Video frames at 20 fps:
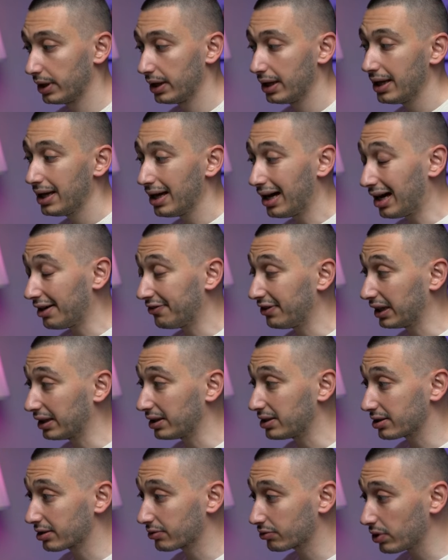I think it's
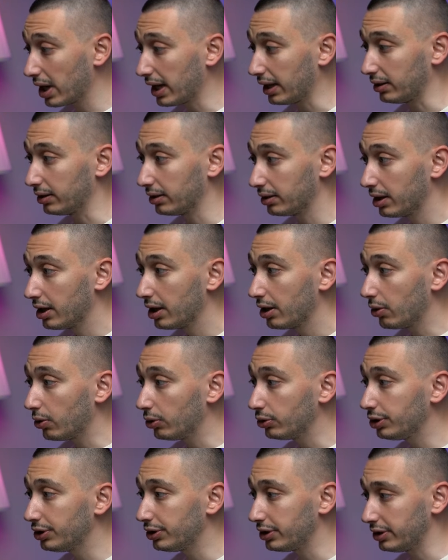great. All you
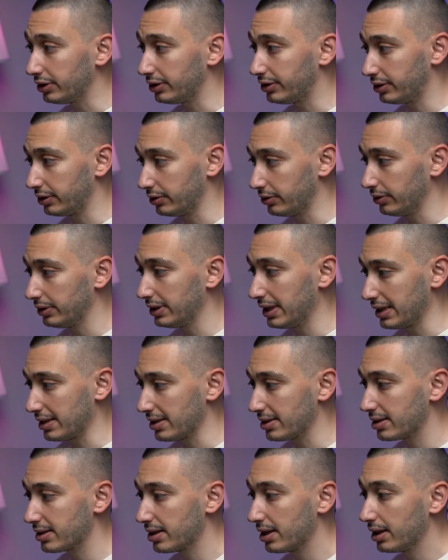need to do is
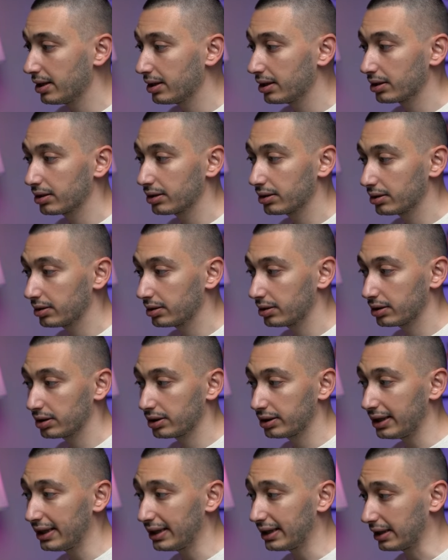
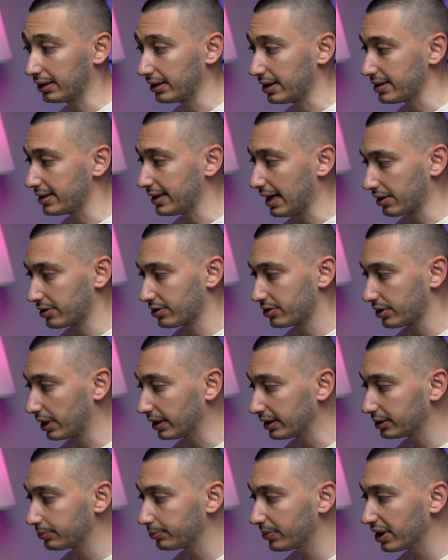clicking this Get
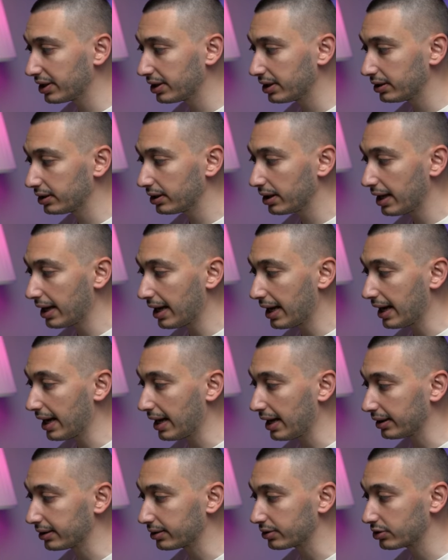Started button
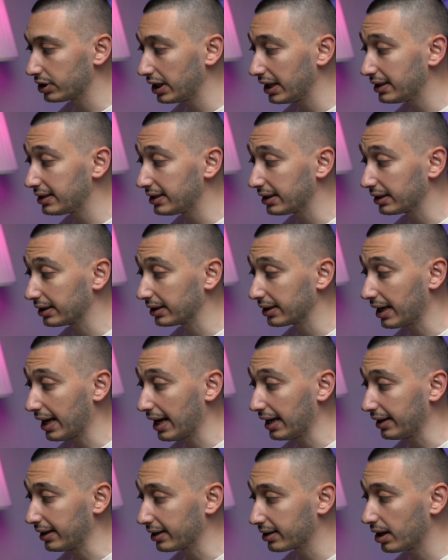and creating an
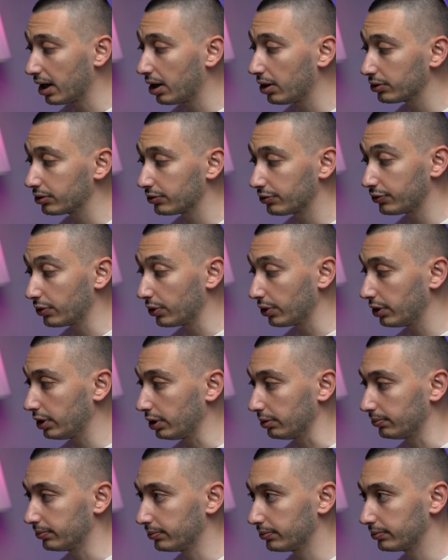account for you,
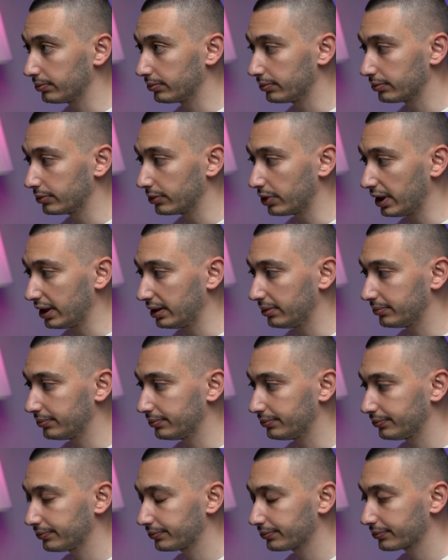right?
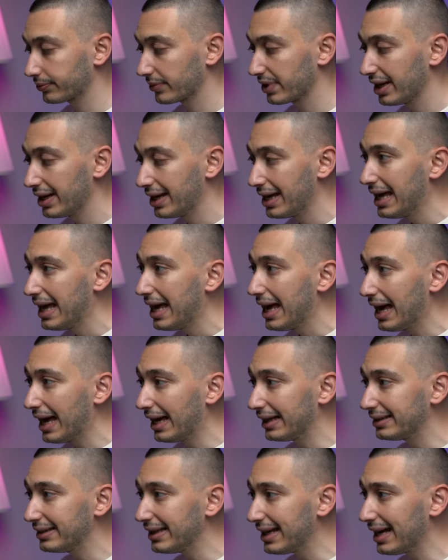And
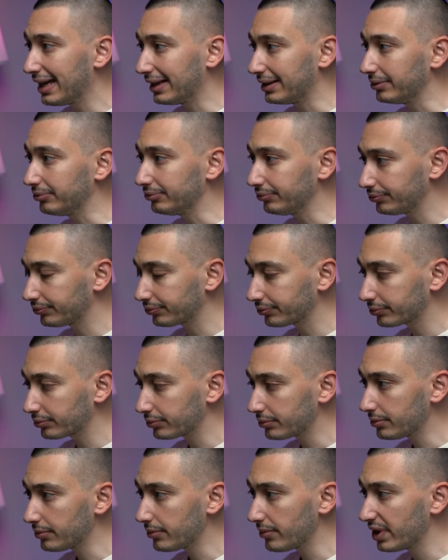then
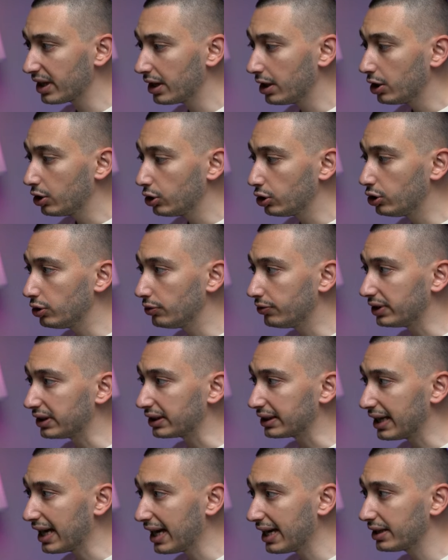you will
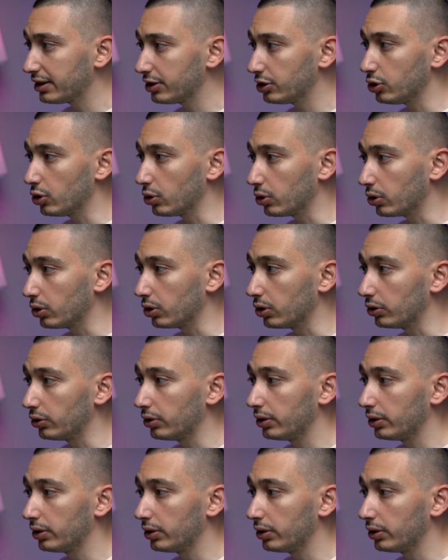get your